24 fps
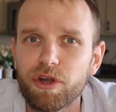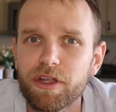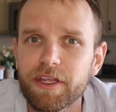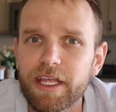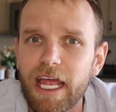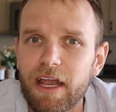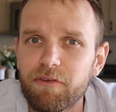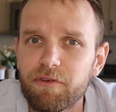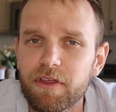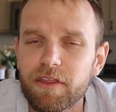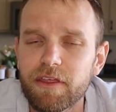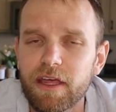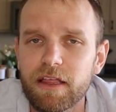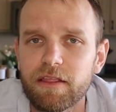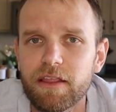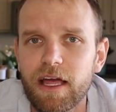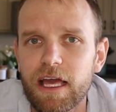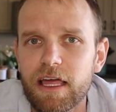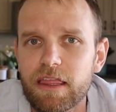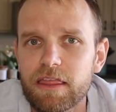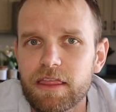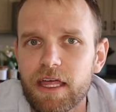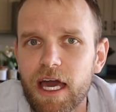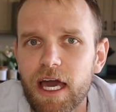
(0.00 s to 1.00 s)
really everything
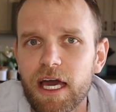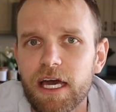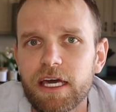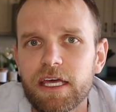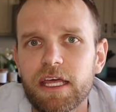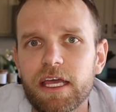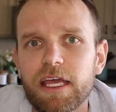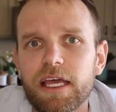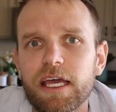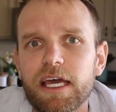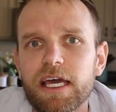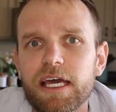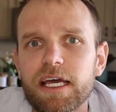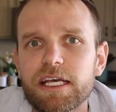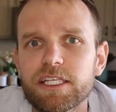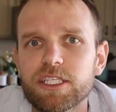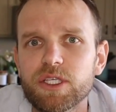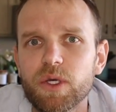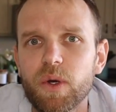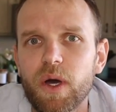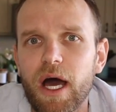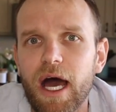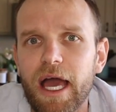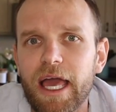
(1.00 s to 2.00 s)
like that. And
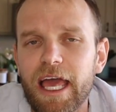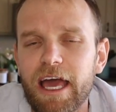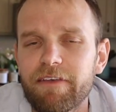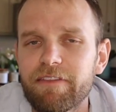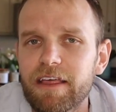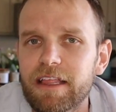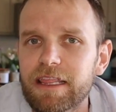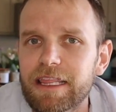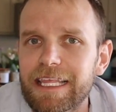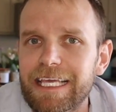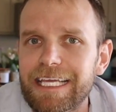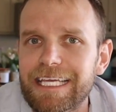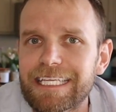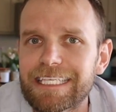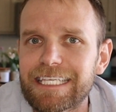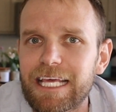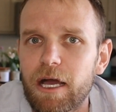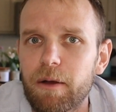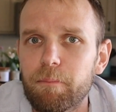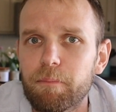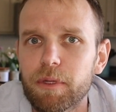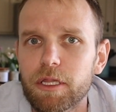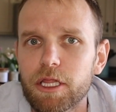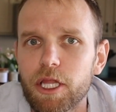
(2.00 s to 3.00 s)
so I have that link
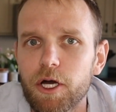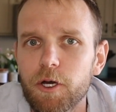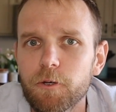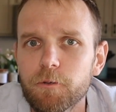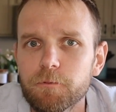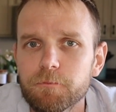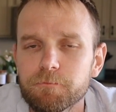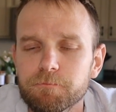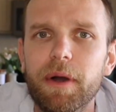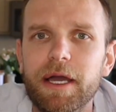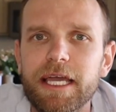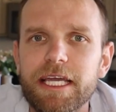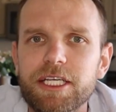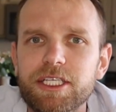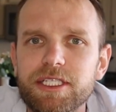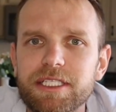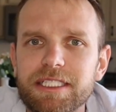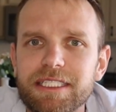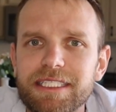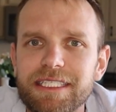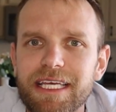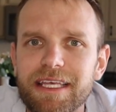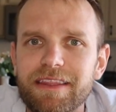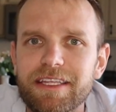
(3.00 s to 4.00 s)
down below. My
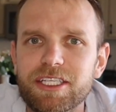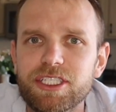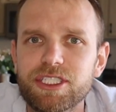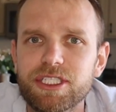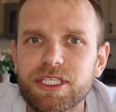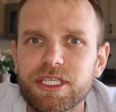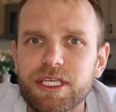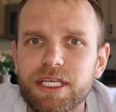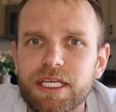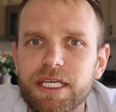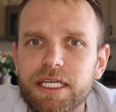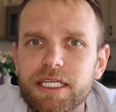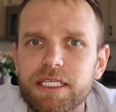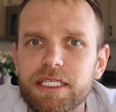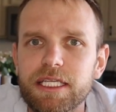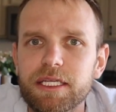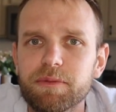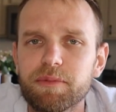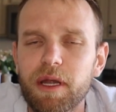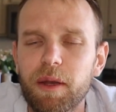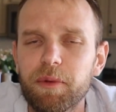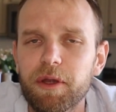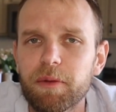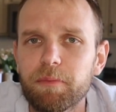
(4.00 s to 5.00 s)
agent said that she
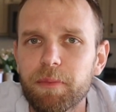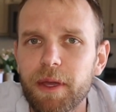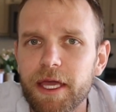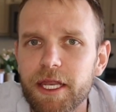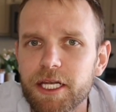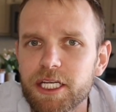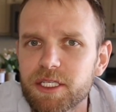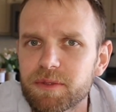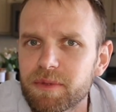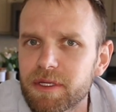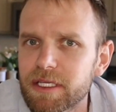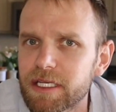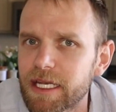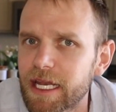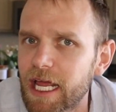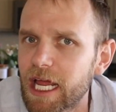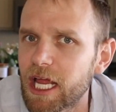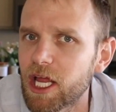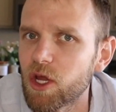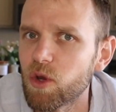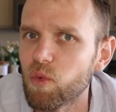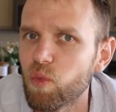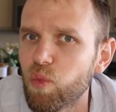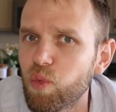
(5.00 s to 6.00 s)
did property management, and
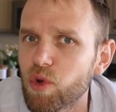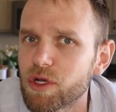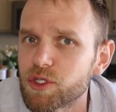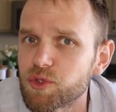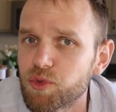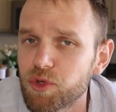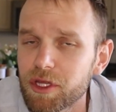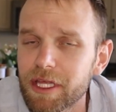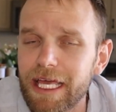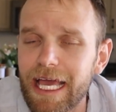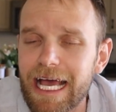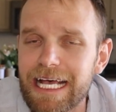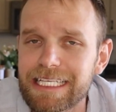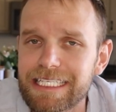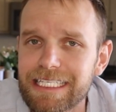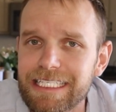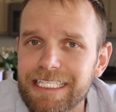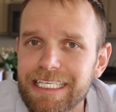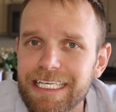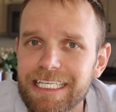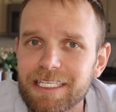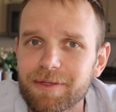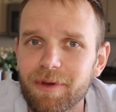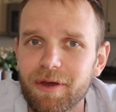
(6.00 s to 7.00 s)
I was really
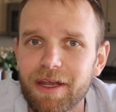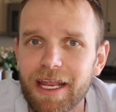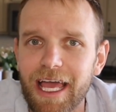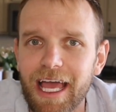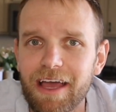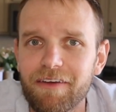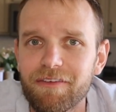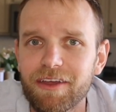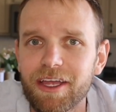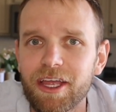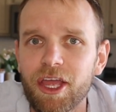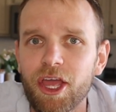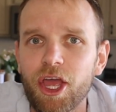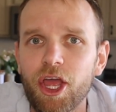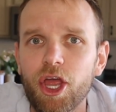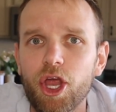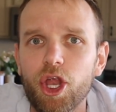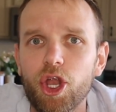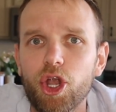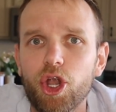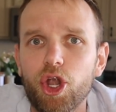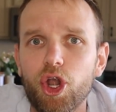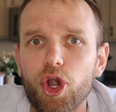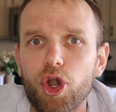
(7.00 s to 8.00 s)
hesitant about having
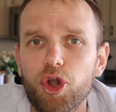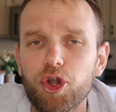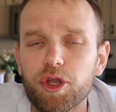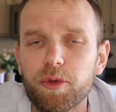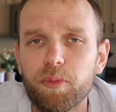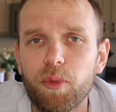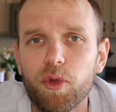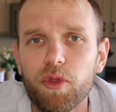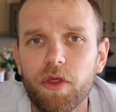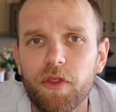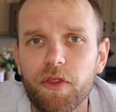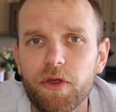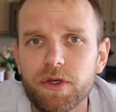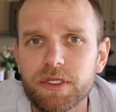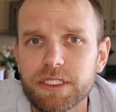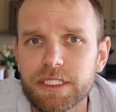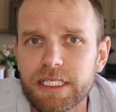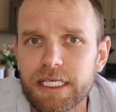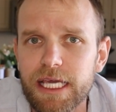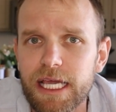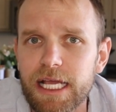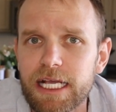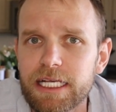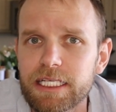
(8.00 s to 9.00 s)
her do both of those
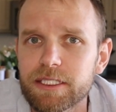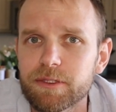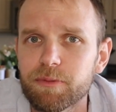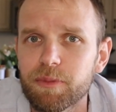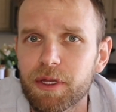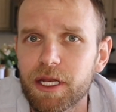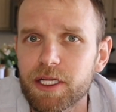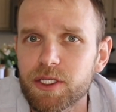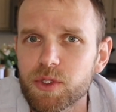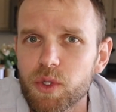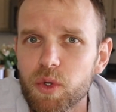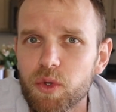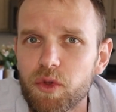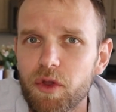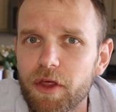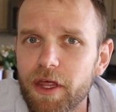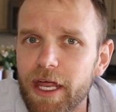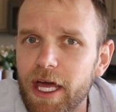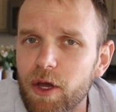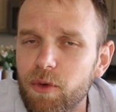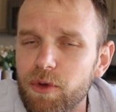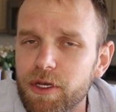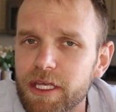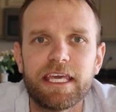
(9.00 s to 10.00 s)
things, but I told her
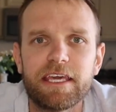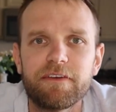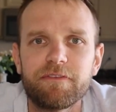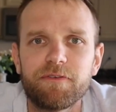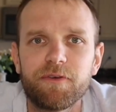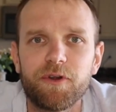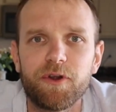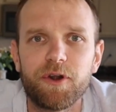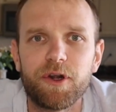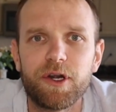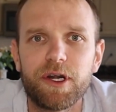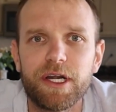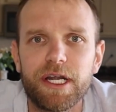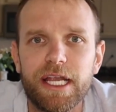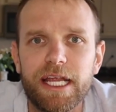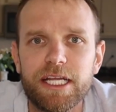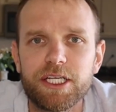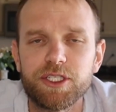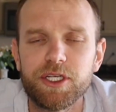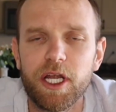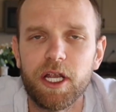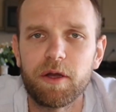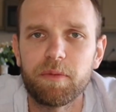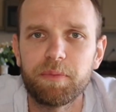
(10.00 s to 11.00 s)
that I would give her a
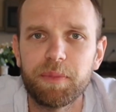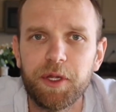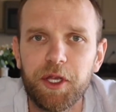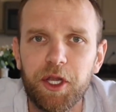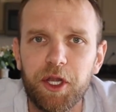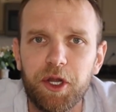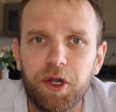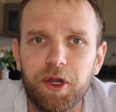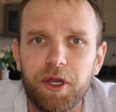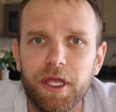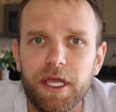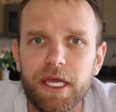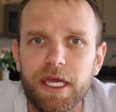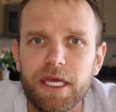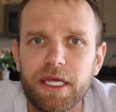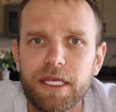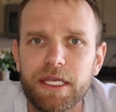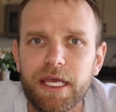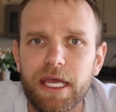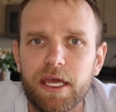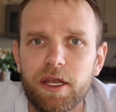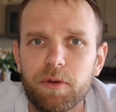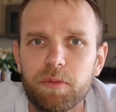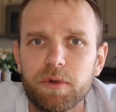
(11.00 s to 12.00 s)
trial
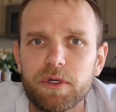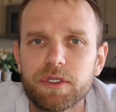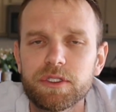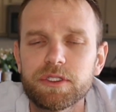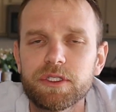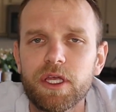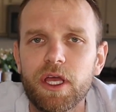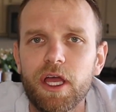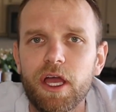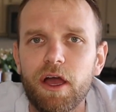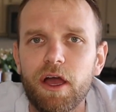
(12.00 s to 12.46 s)
period, and almost